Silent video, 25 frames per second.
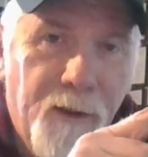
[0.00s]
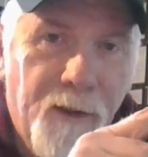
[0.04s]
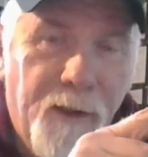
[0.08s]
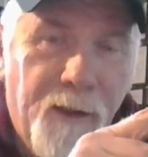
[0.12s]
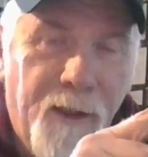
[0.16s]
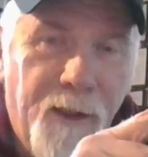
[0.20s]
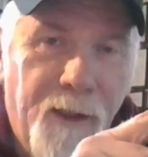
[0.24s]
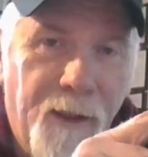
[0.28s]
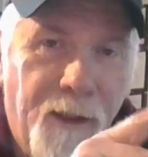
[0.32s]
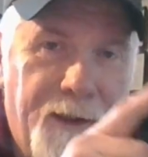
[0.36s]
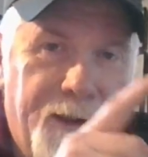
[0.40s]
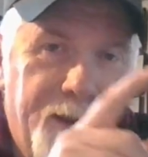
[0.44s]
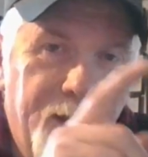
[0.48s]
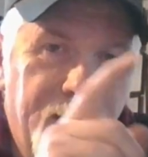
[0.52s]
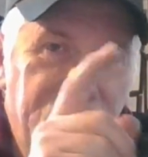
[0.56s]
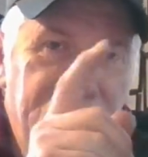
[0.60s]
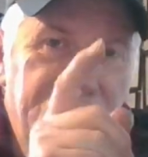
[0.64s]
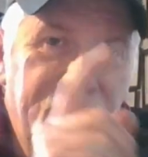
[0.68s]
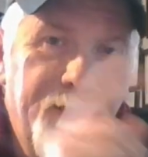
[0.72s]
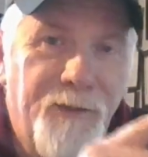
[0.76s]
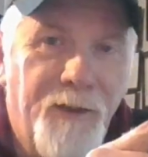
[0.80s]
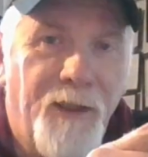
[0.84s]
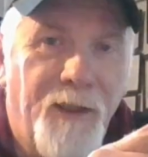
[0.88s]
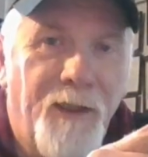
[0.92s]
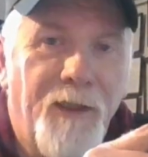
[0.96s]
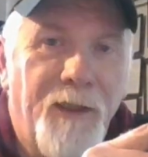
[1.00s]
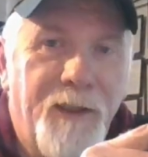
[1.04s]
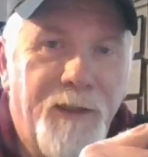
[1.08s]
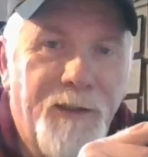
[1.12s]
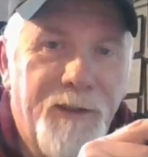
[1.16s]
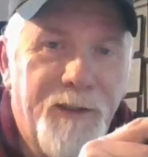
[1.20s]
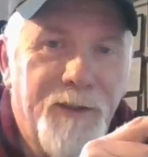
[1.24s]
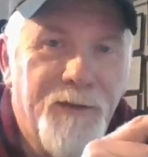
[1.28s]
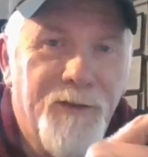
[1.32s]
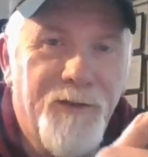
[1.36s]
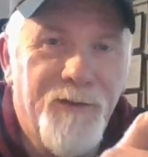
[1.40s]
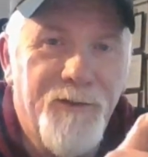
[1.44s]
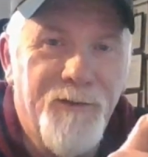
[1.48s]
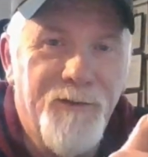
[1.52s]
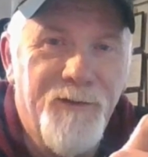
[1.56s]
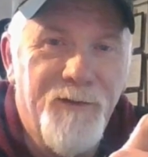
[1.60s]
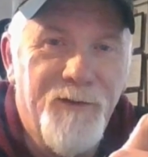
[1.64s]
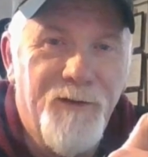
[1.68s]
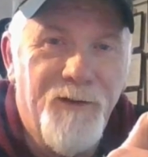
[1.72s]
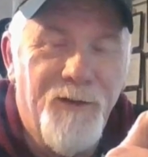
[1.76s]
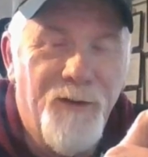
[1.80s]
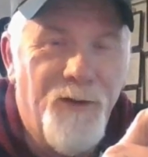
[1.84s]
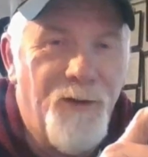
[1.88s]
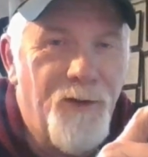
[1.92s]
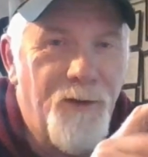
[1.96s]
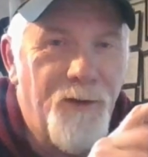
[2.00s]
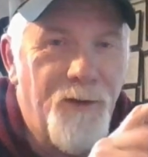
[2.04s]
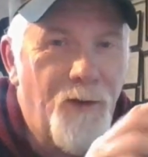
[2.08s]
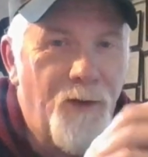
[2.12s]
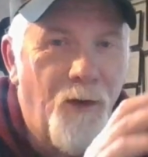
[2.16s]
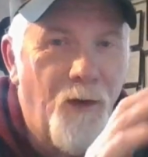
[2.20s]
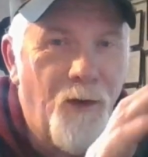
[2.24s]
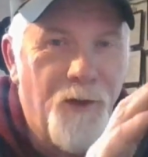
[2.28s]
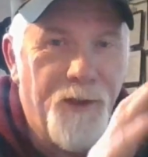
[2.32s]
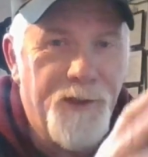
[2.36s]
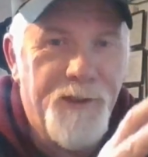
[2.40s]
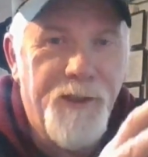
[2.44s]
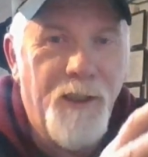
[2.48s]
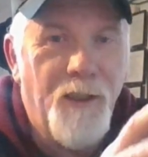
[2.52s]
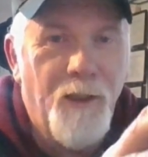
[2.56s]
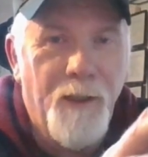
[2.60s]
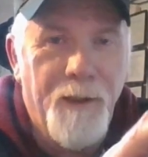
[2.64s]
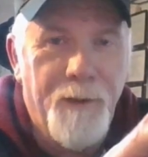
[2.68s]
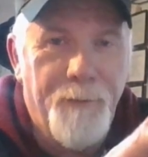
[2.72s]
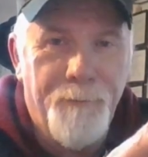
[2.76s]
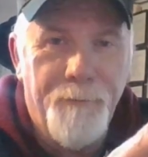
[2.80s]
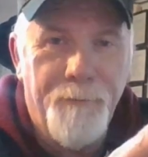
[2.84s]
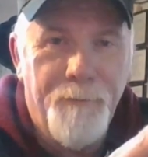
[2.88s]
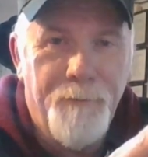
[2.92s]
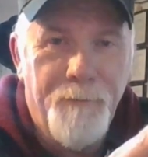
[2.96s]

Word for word: and I could leave it on here all the time.